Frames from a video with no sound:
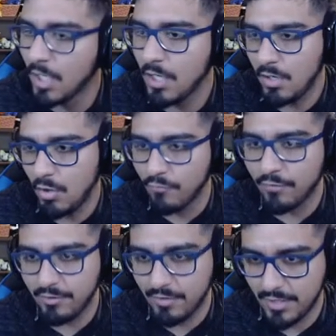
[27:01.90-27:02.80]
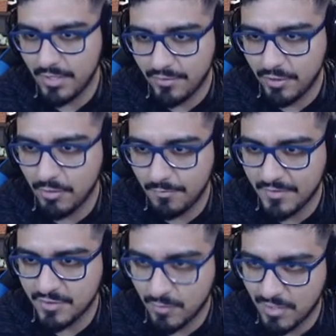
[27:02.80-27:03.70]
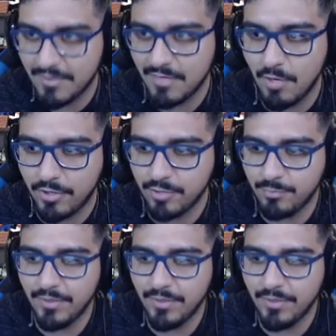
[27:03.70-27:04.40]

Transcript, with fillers: over, uh, you know, the 20 minute marker. But,